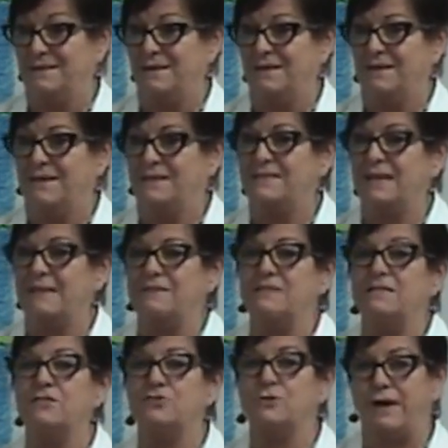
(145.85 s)
It's at the
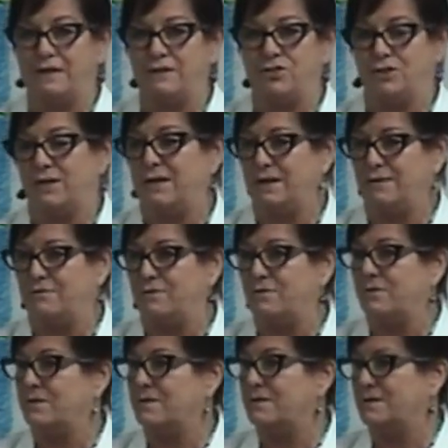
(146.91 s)
strategy level
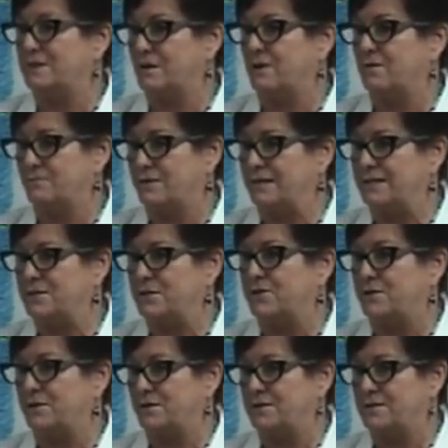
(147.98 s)
that the conflict
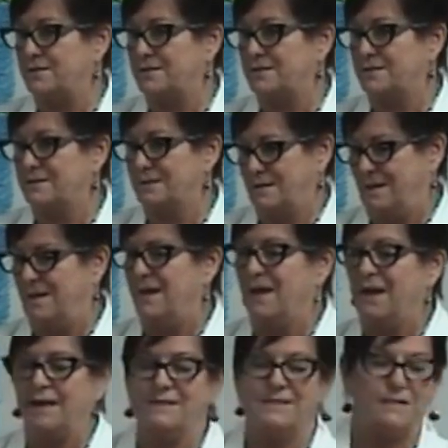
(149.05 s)
occurs.
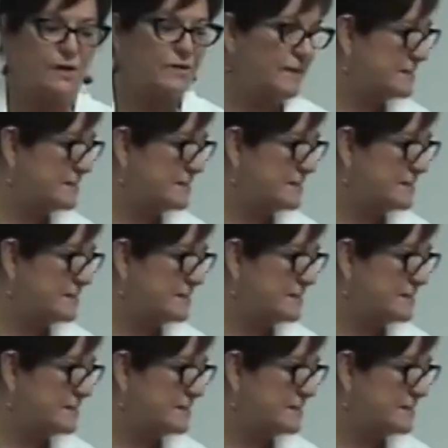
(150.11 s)
And so this